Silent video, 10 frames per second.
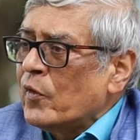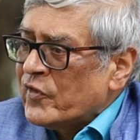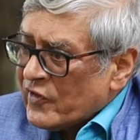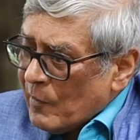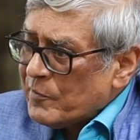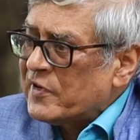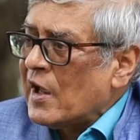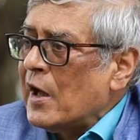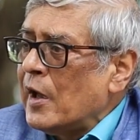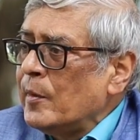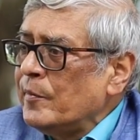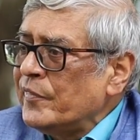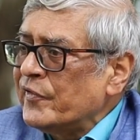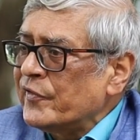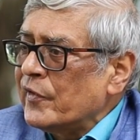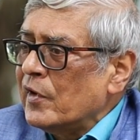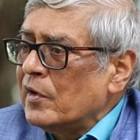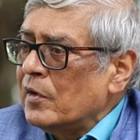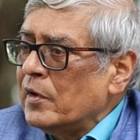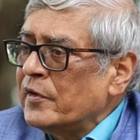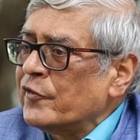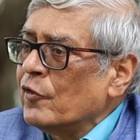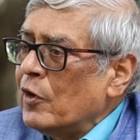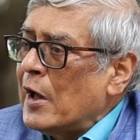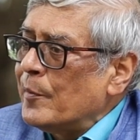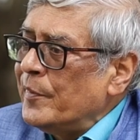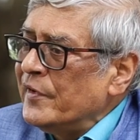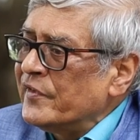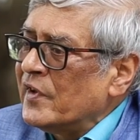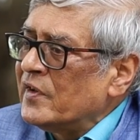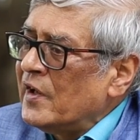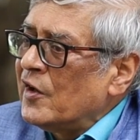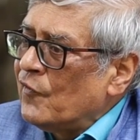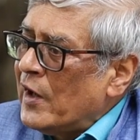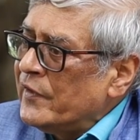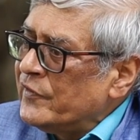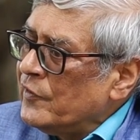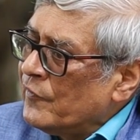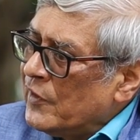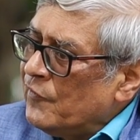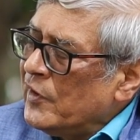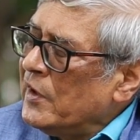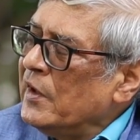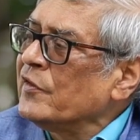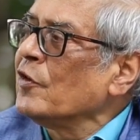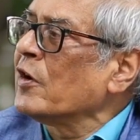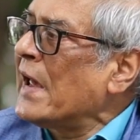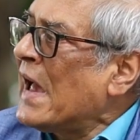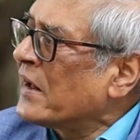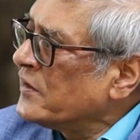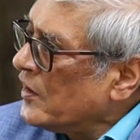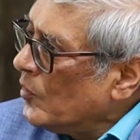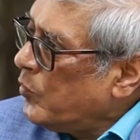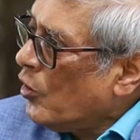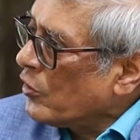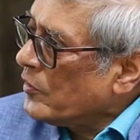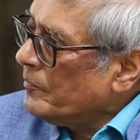Sometimes it so happens that the advice you've given is not acted upon.